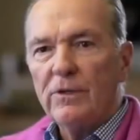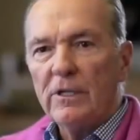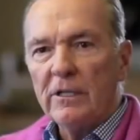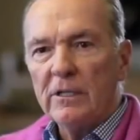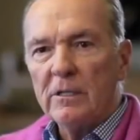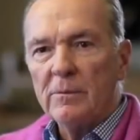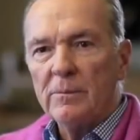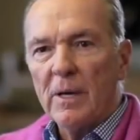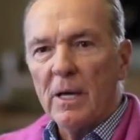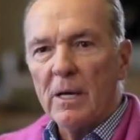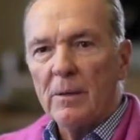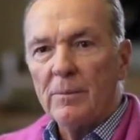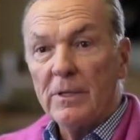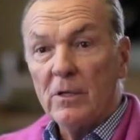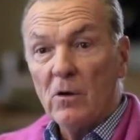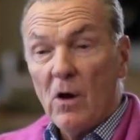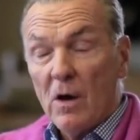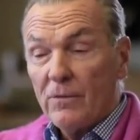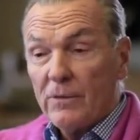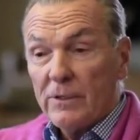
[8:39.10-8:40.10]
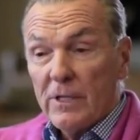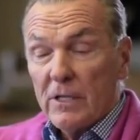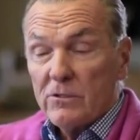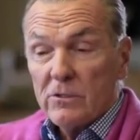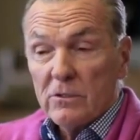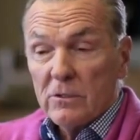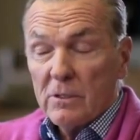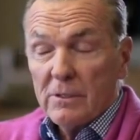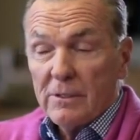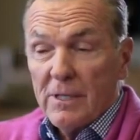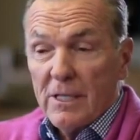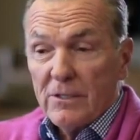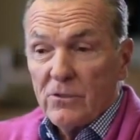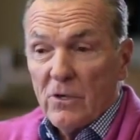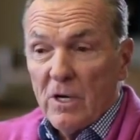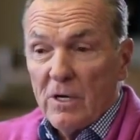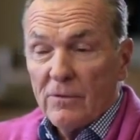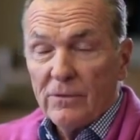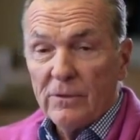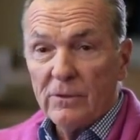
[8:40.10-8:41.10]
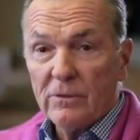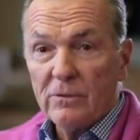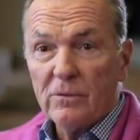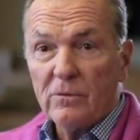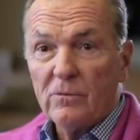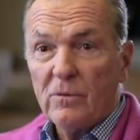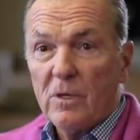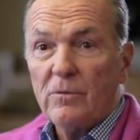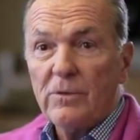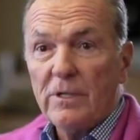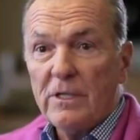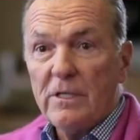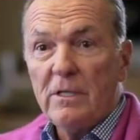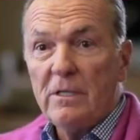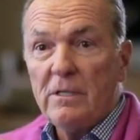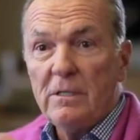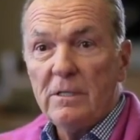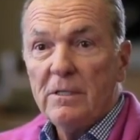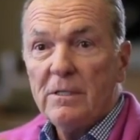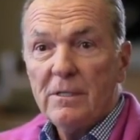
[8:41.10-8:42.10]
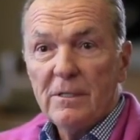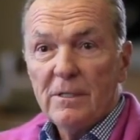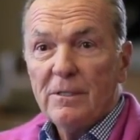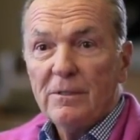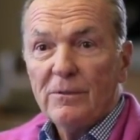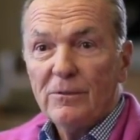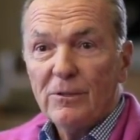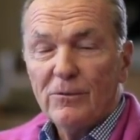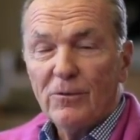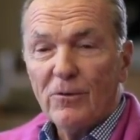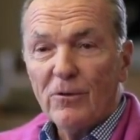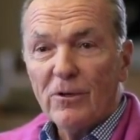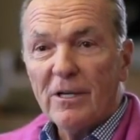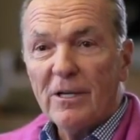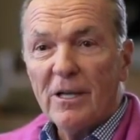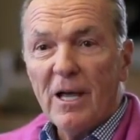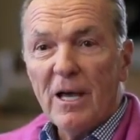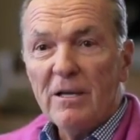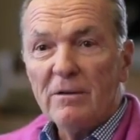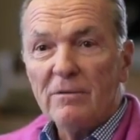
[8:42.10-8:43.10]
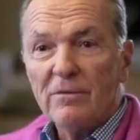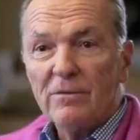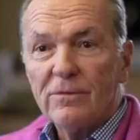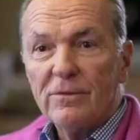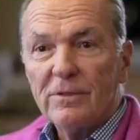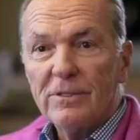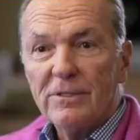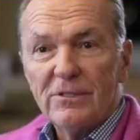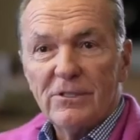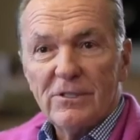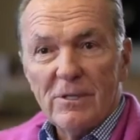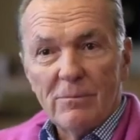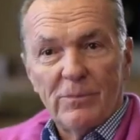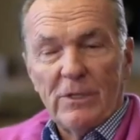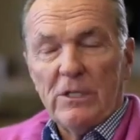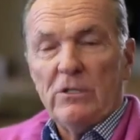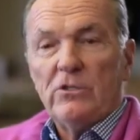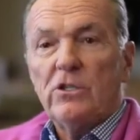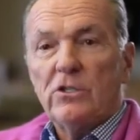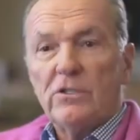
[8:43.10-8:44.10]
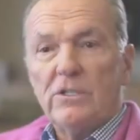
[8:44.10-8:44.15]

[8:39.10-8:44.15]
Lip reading: feeling about him. And often that's often what we look for in life. Something